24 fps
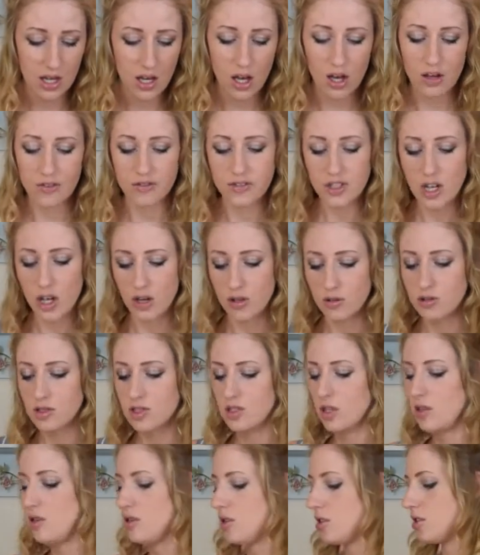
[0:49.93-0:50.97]
of notes,
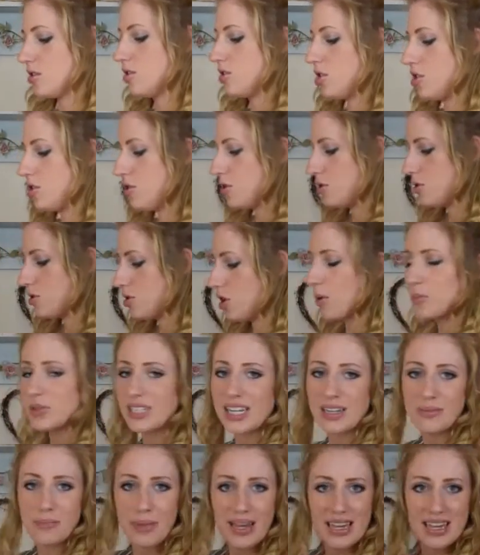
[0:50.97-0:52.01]
so you can do top
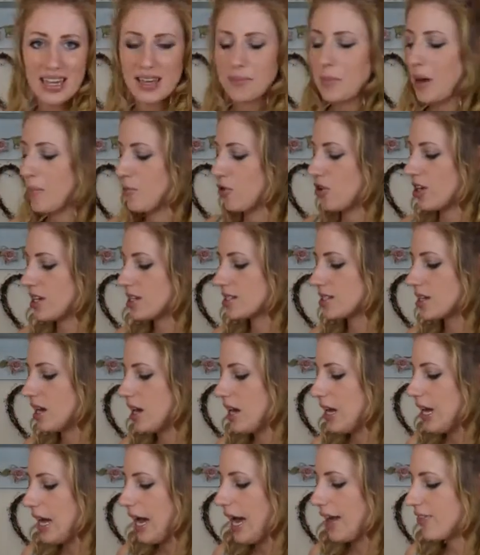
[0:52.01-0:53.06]
10 baking memories
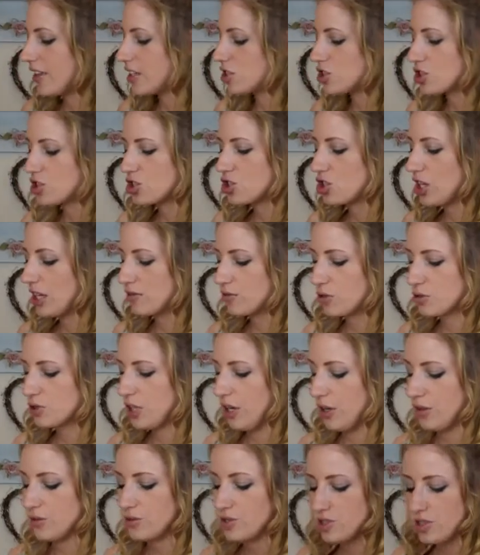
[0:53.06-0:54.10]
and then just general notes.